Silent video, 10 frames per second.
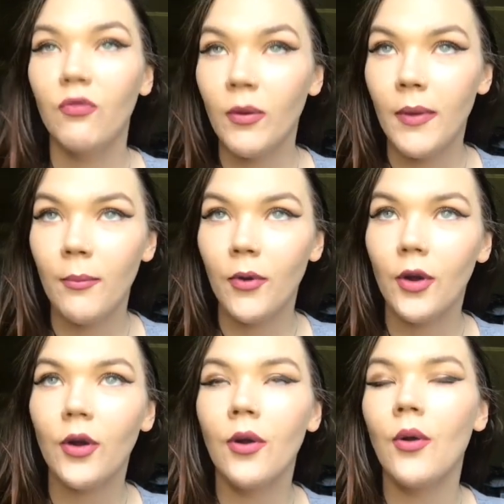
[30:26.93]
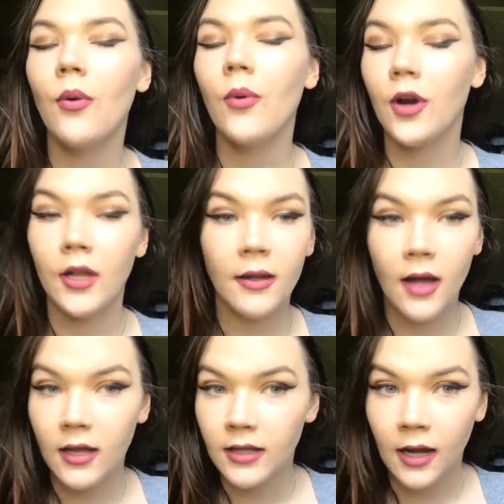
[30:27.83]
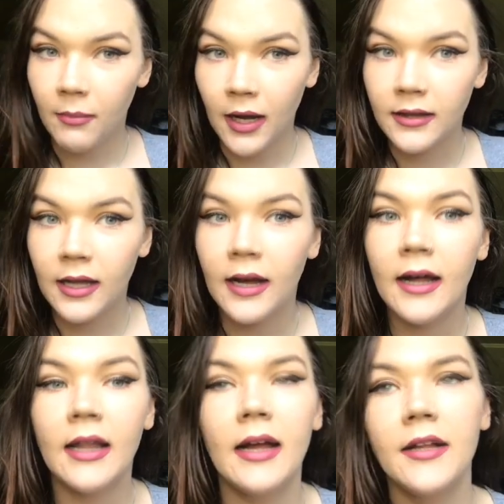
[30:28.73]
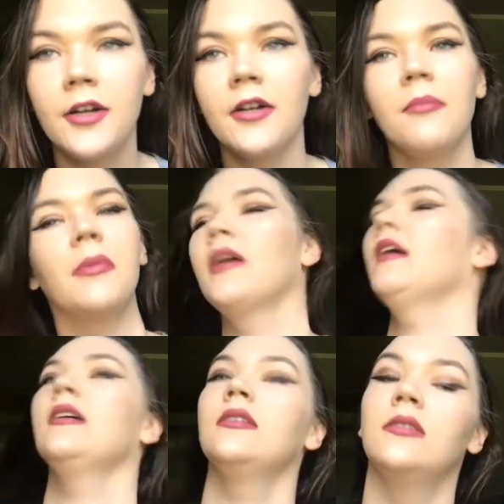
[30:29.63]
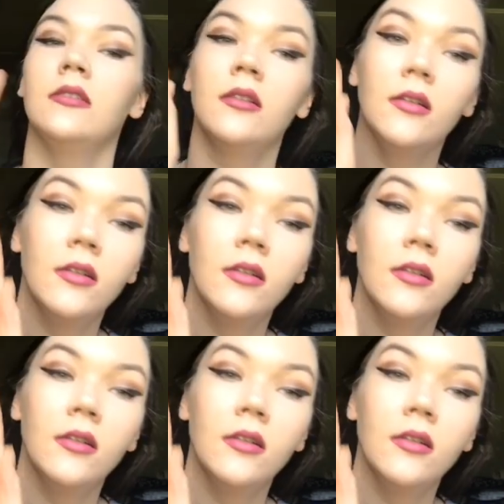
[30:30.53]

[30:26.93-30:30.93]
Remember, we're gonna not mind the eyeliner because